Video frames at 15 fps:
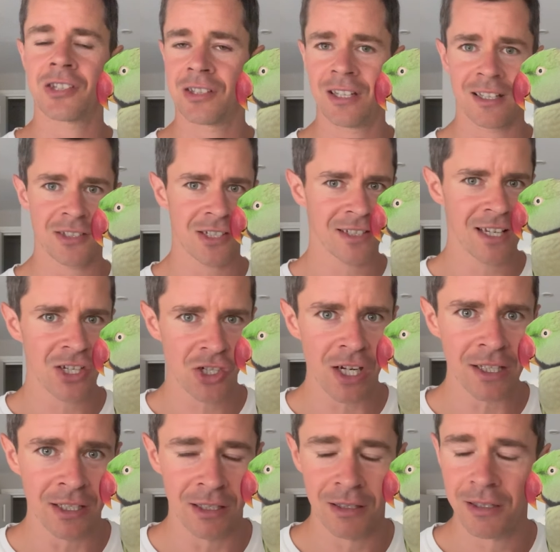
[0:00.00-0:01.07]
Did I just say
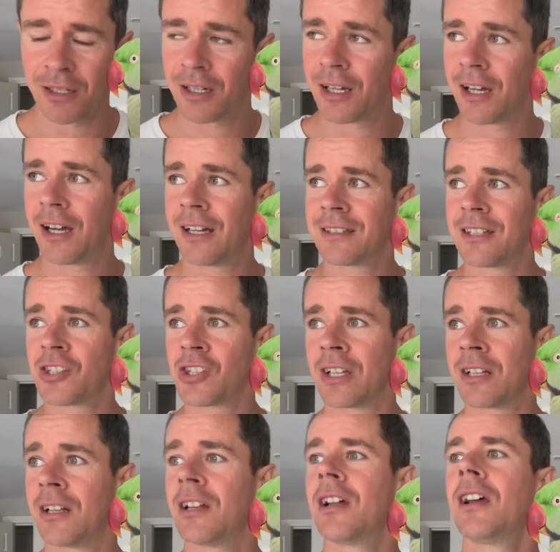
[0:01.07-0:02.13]
channel? I said
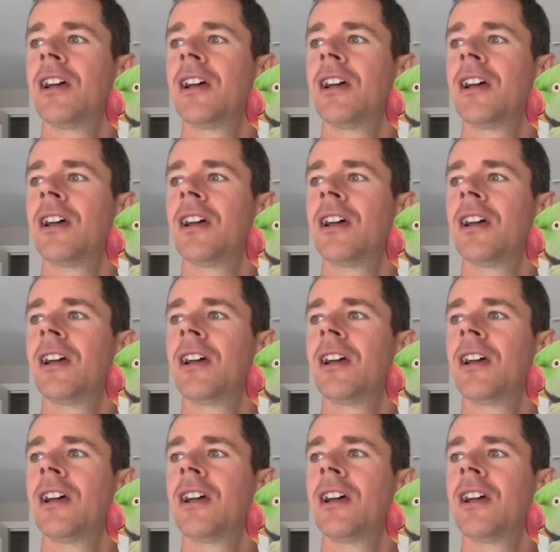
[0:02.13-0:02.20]
channel.